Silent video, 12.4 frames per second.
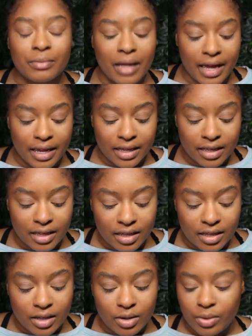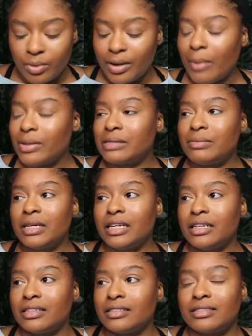Like, oh, that was
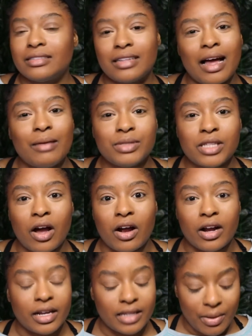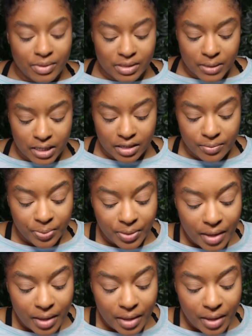mean. I'm sorry. That was mean.